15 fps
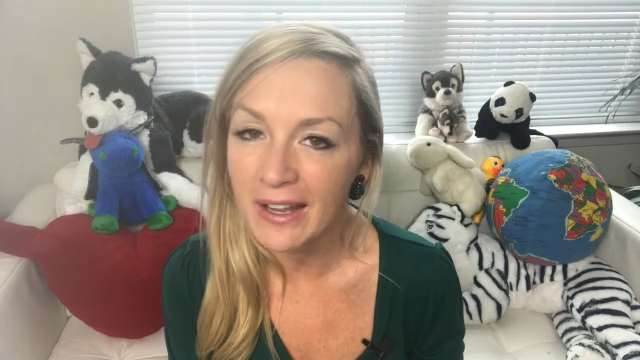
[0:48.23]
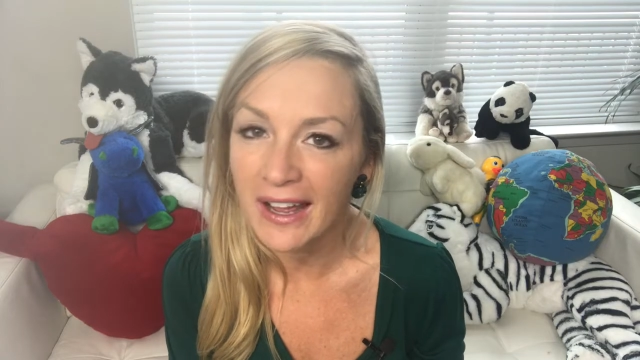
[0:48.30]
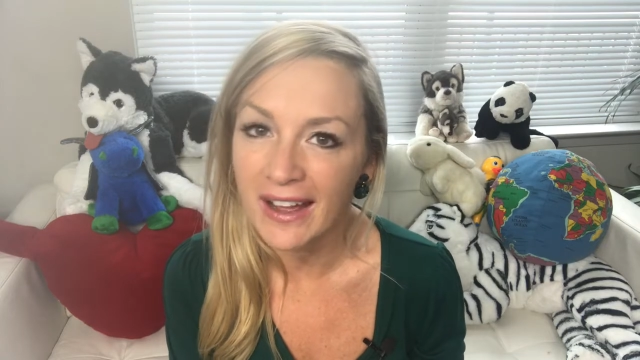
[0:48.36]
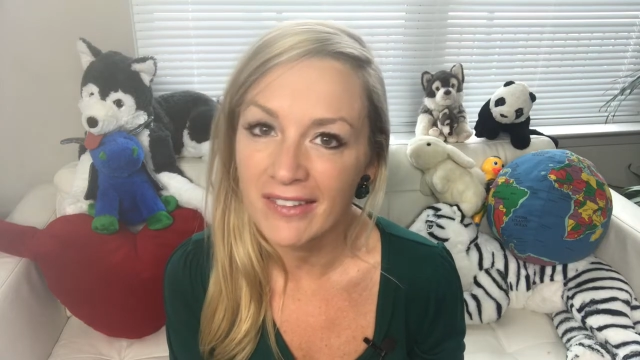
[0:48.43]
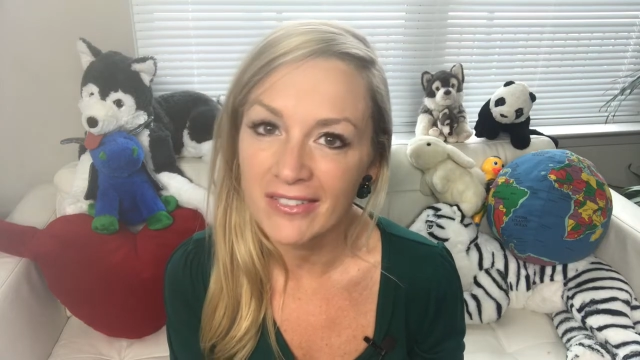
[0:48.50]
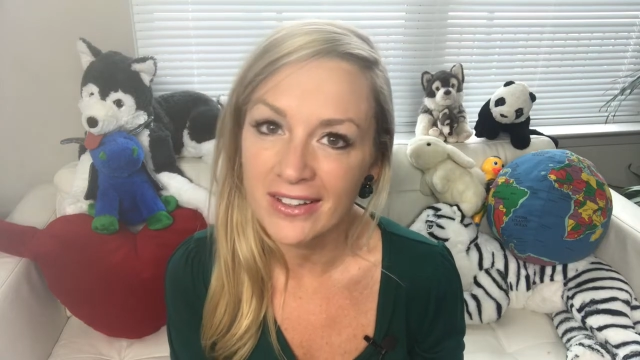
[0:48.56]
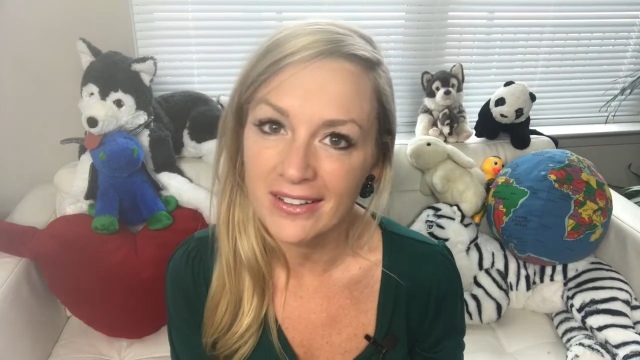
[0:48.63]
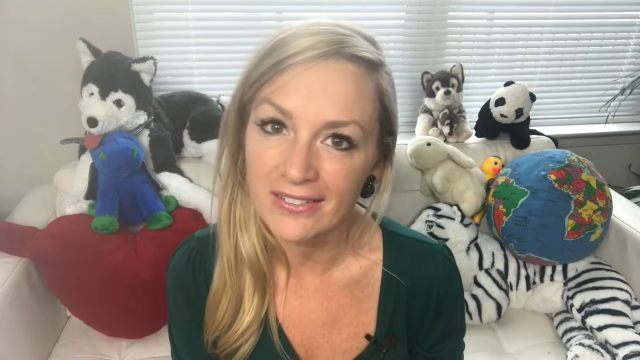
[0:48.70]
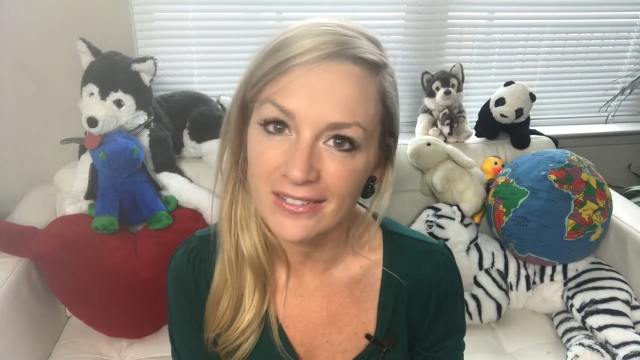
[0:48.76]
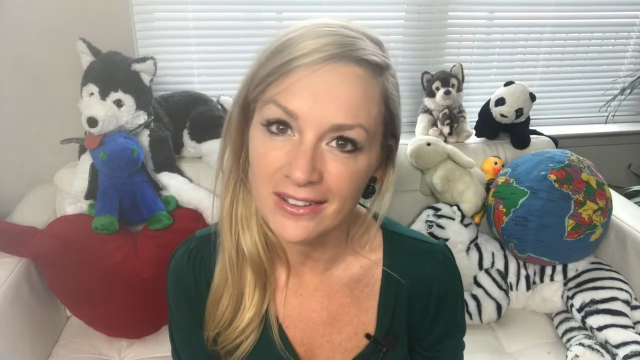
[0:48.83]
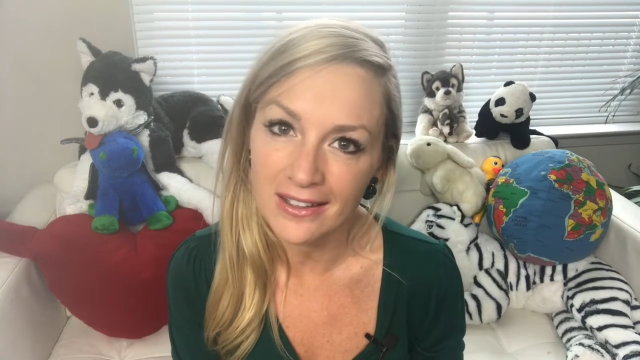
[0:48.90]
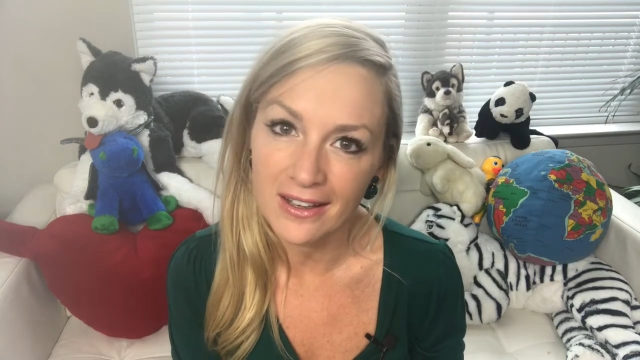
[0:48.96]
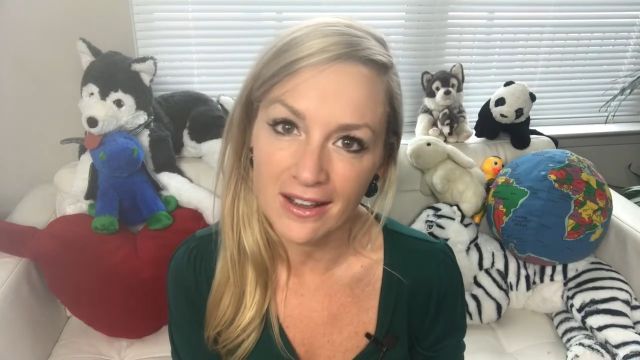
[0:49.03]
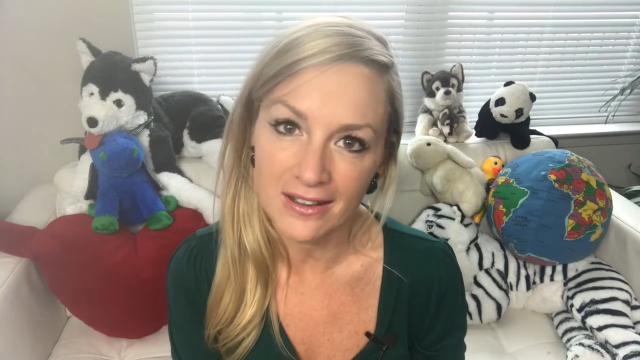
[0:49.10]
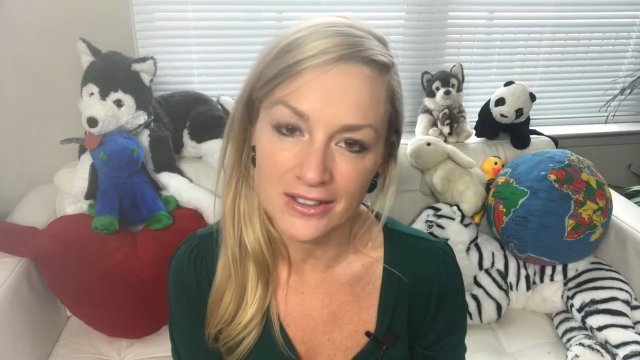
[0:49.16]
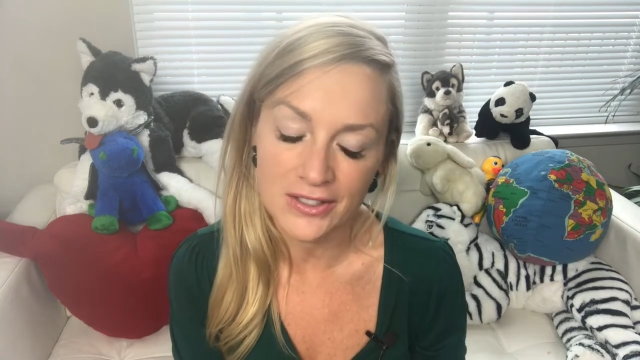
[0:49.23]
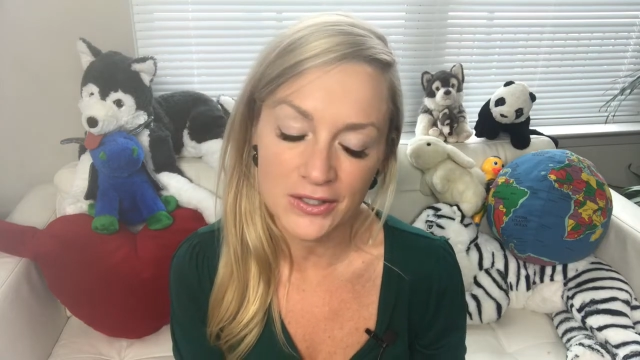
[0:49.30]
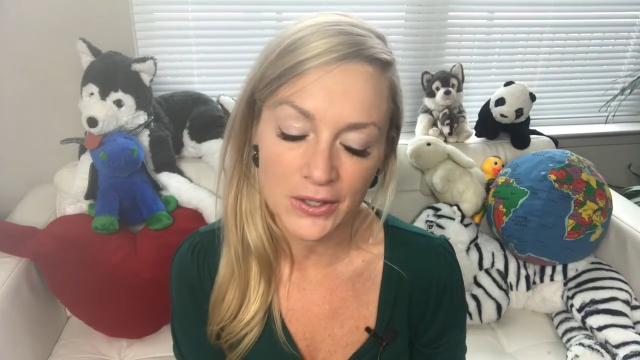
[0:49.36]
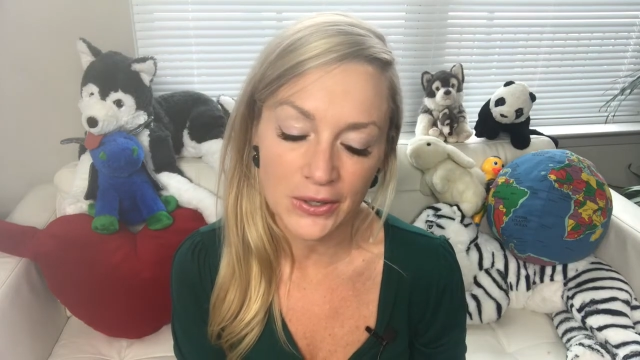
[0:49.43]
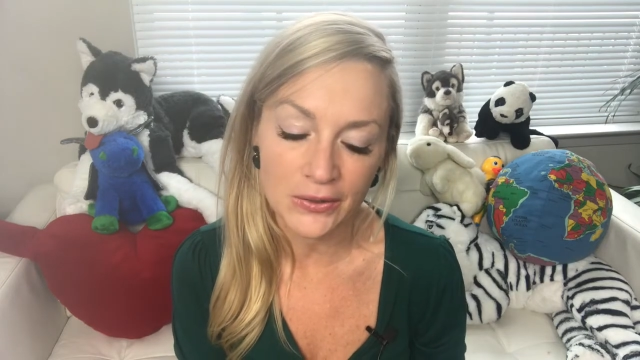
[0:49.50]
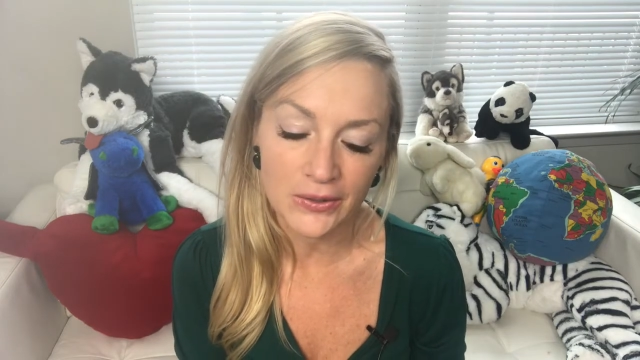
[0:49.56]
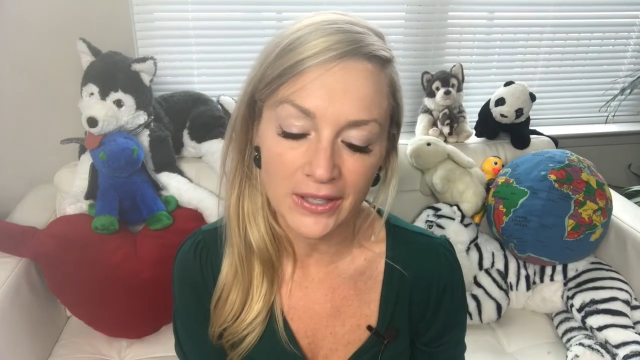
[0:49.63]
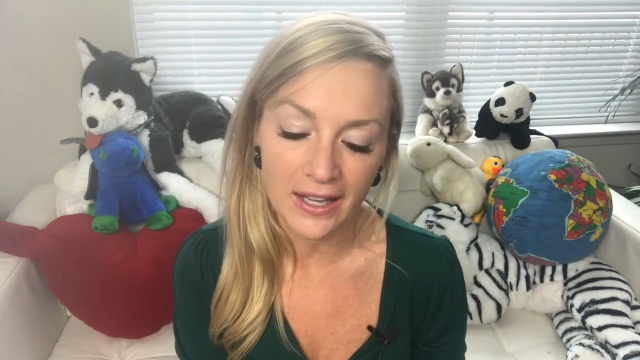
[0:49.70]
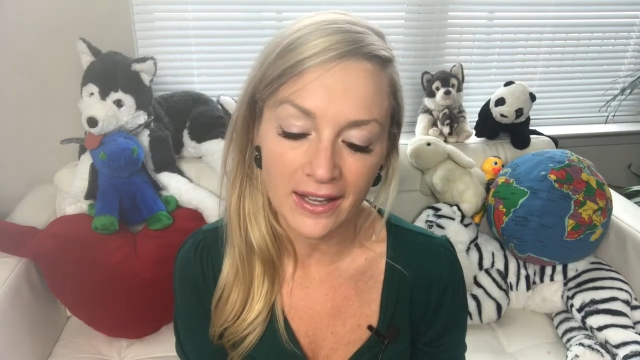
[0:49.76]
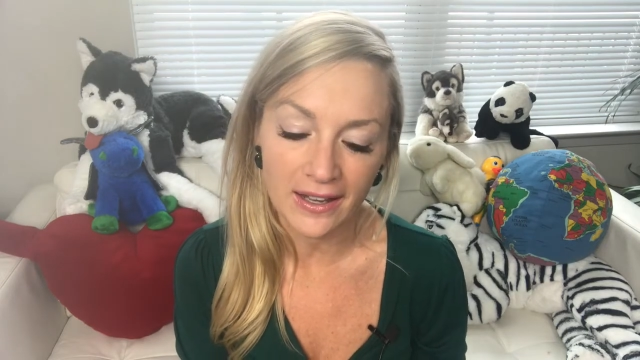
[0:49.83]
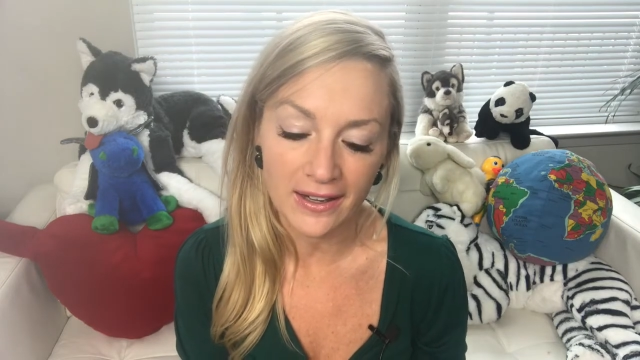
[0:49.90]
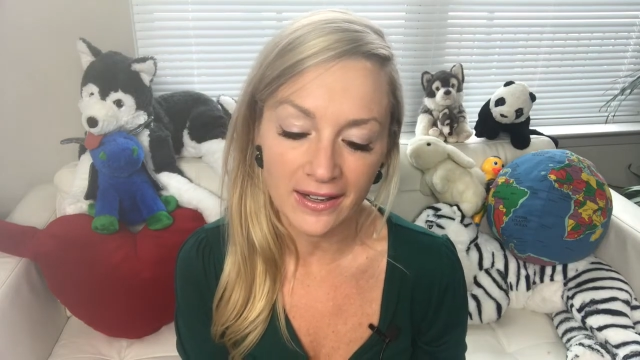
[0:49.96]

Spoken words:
haven't really gotten to know yet,